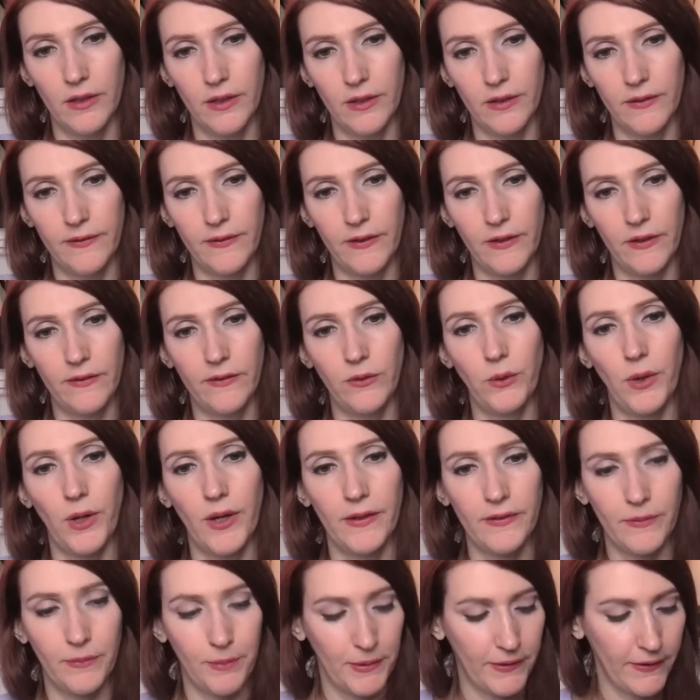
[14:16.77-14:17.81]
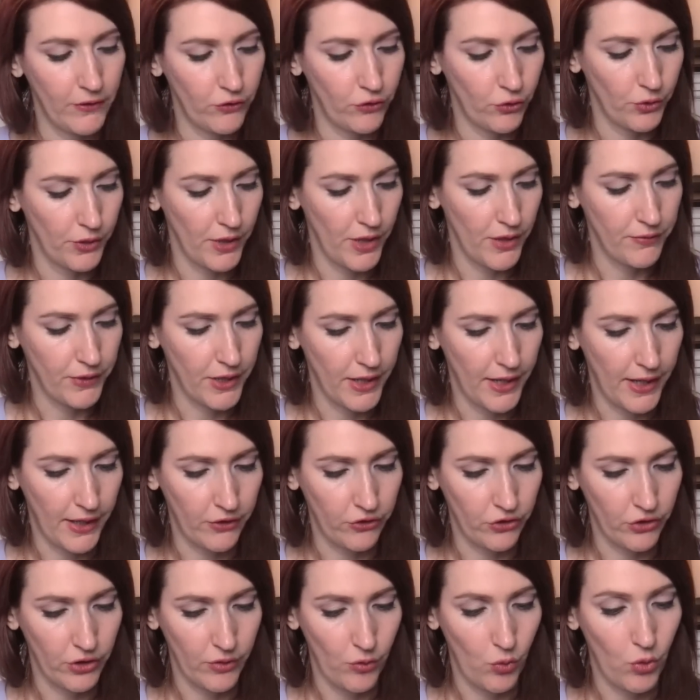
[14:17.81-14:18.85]
sees you as a potential love
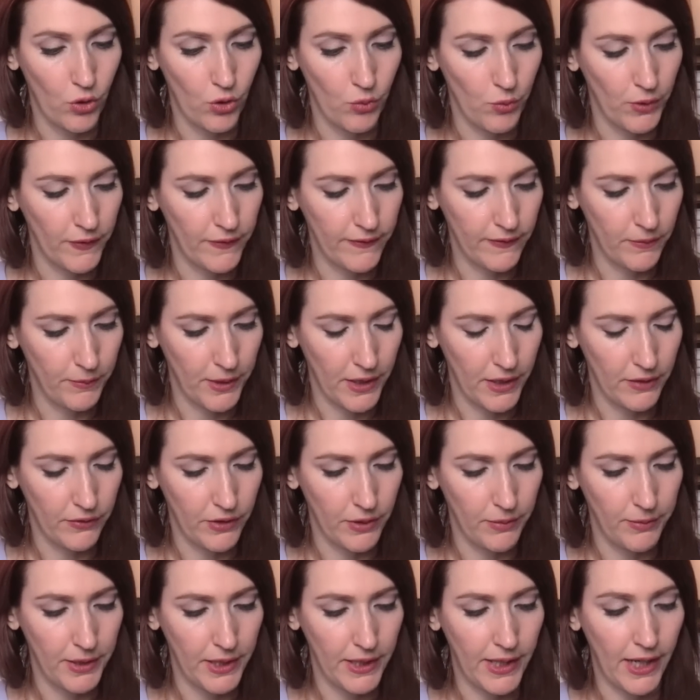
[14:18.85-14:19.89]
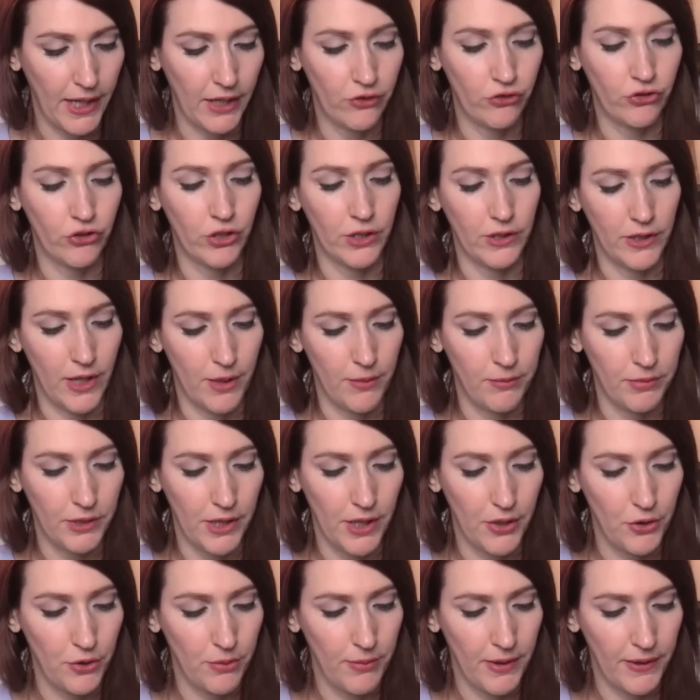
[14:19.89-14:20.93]
connection or wants some kind of communication. Yep,
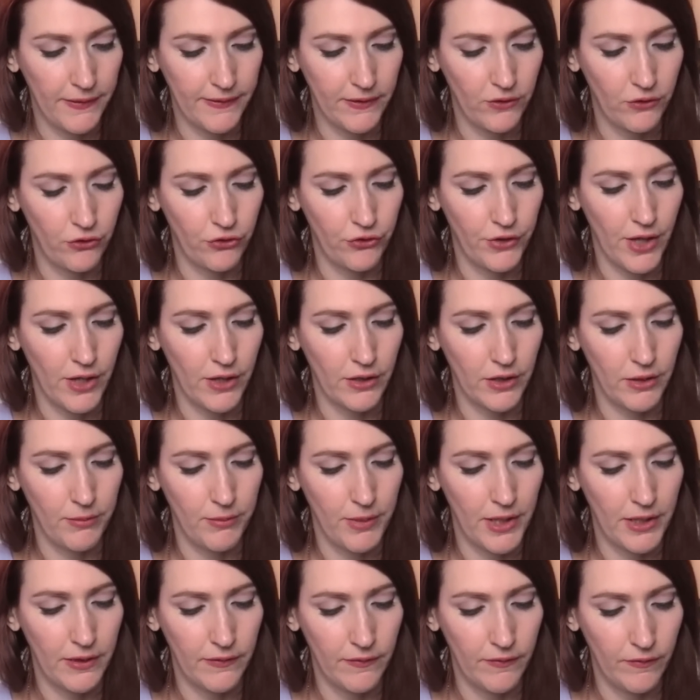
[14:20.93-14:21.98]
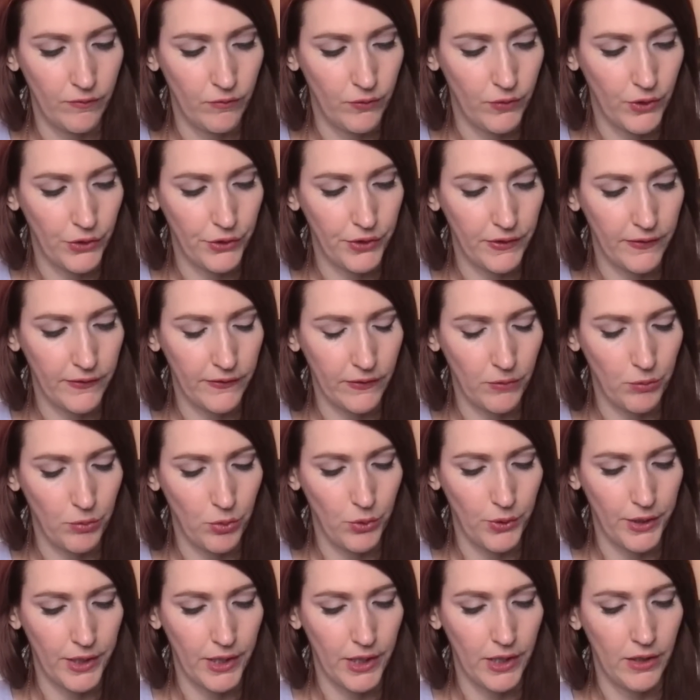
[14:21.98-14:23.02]
letter, message, or document. Very
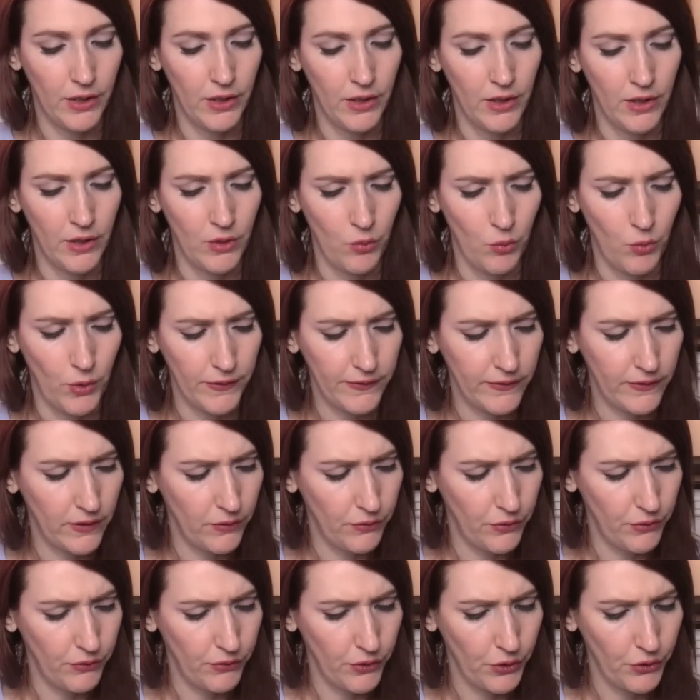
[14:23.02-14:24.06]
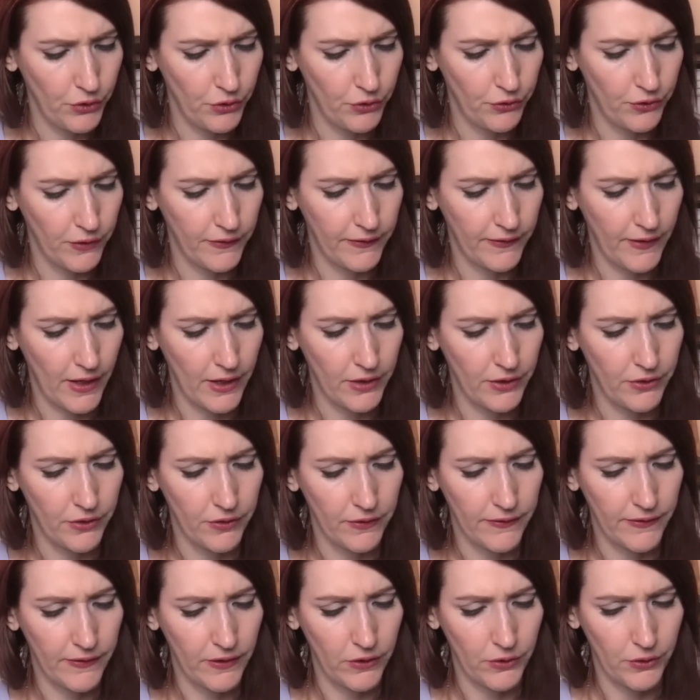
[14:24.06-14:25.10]
disappointed. Wants to fulfill their
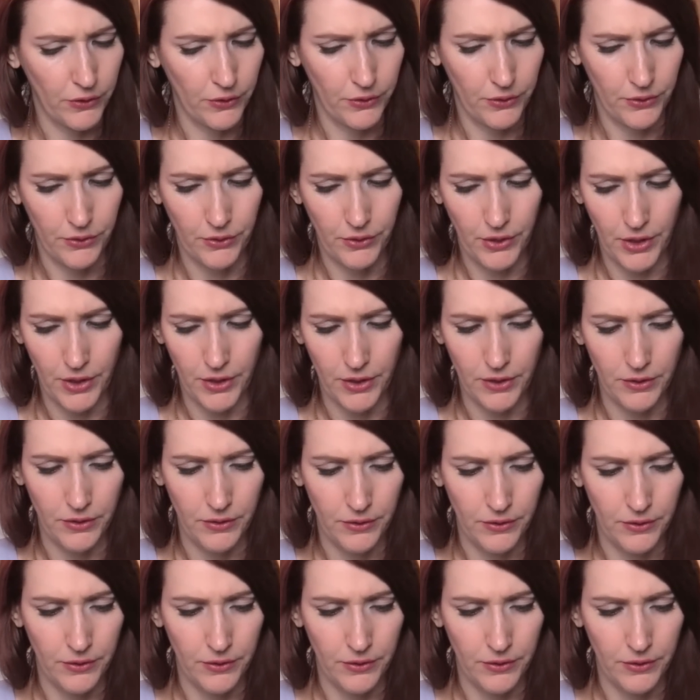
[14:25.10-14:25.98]
desires here. Okay.